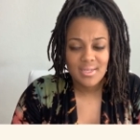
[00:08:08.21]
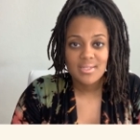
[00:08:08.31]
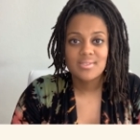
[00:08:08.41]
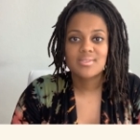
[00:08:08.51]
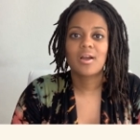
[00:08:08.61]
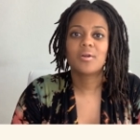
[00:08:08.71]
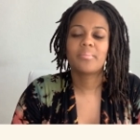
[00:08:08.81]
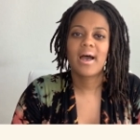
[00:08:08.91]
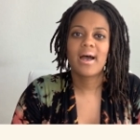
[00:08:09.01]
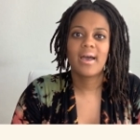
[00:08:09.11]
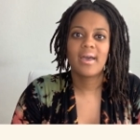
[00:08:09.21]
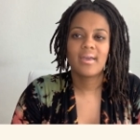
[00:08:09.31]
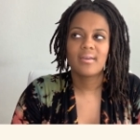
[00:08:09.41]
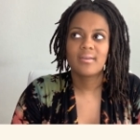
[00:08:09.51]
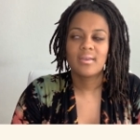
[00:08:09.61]
start
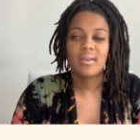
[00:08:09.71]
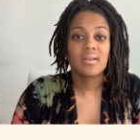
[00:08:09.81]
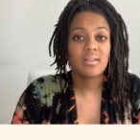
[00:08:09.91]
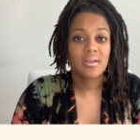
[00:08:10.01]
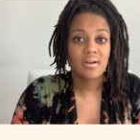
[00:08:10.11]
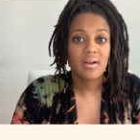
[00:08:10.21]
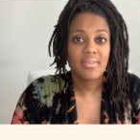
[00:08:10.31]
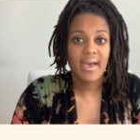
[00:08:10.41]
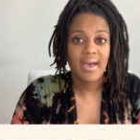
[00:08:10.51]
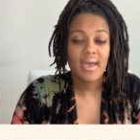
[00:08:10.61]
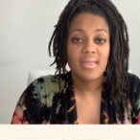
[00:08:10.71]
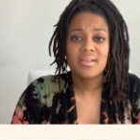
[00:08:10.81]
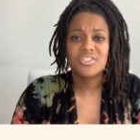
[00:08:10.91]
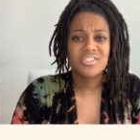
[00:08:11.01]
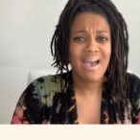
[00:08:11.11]
by getting clear on that and then just